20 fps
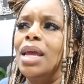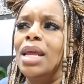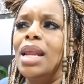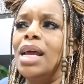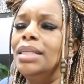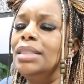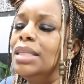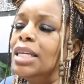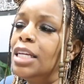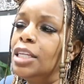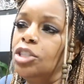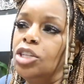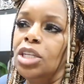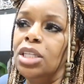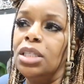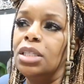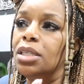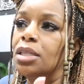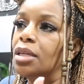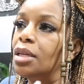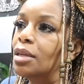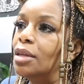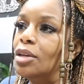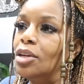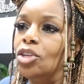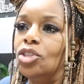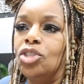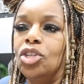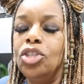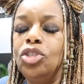And I said, just
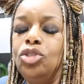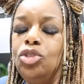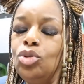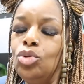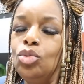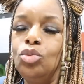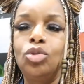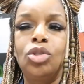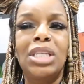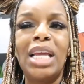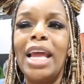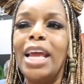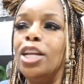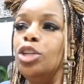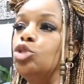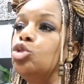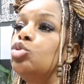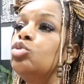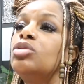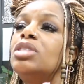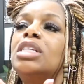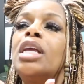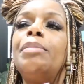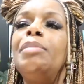just do 10,